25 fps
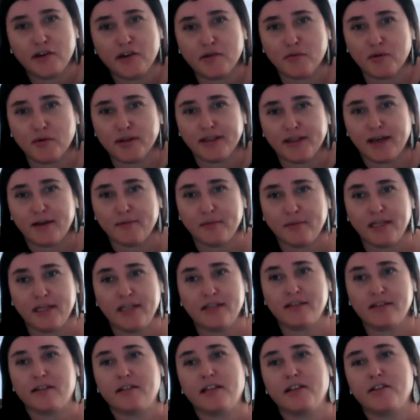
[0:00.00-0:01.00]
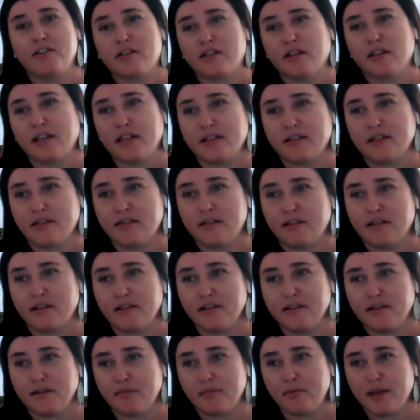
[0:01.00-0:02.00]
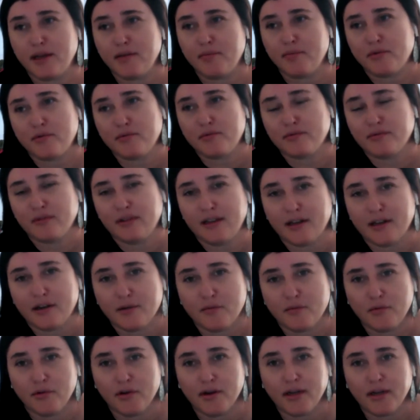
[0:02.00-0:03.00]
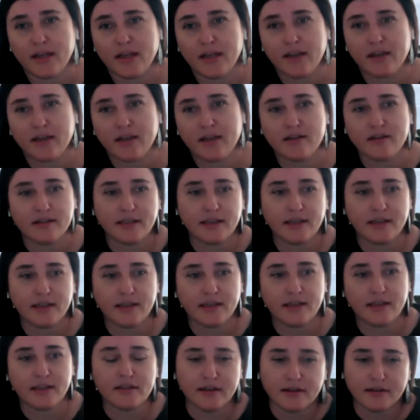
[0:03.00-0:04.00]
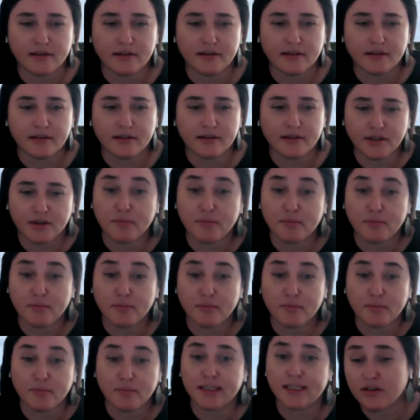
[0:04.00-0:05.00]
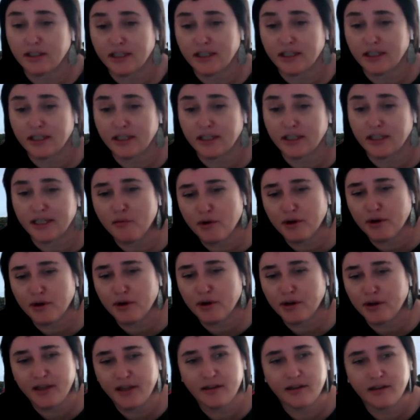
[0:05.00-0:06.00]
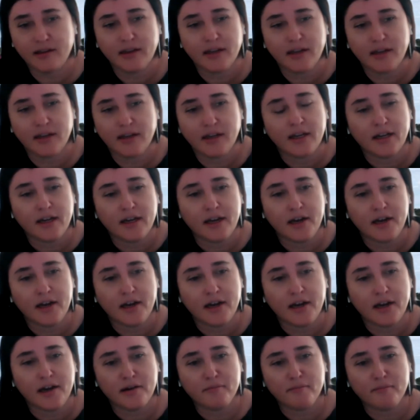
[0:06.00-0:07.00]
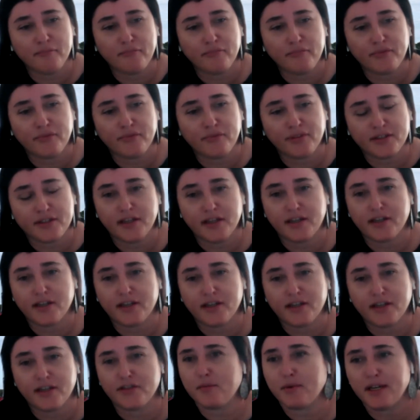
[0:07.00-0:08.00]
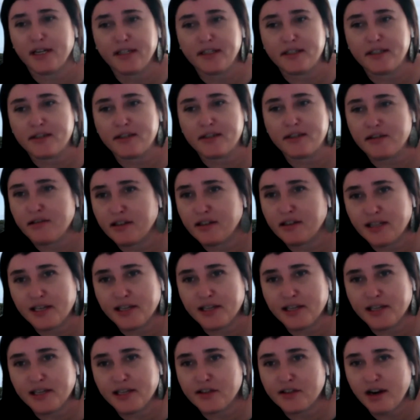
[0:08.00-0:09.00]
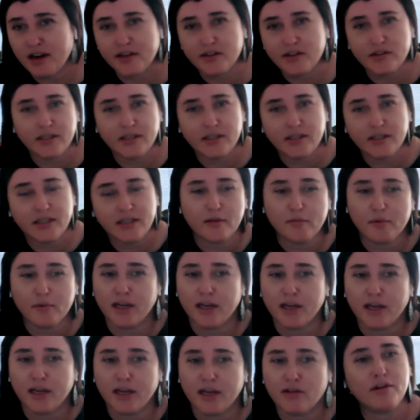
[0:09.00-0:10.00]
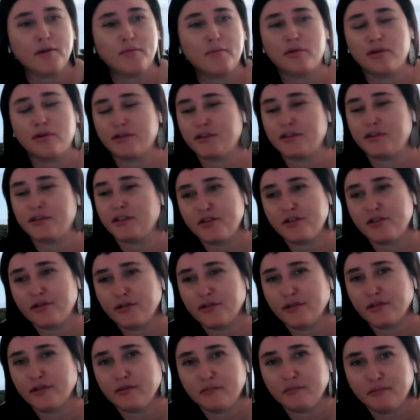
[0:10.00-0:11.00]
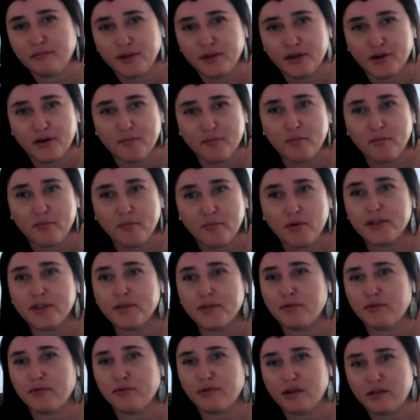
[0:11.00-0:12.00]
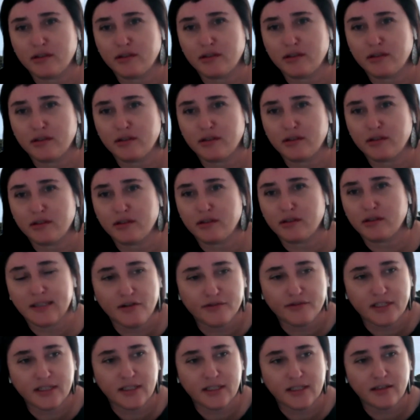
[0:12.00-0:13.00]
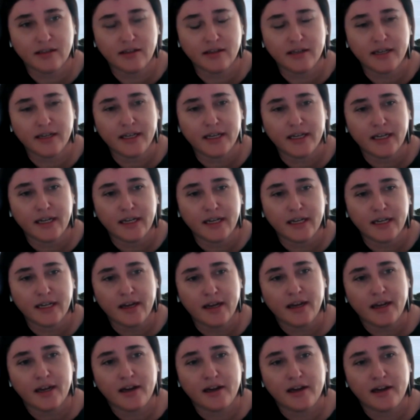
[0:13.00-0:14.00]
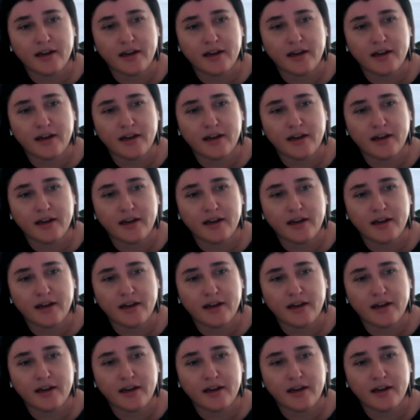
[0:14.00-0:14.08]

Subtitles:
you know, what that means essentially is that the people that are working in this sector, you know, potentially are working to contributing to things like strategy. They're being called upon to do, you know, multiple roles that are often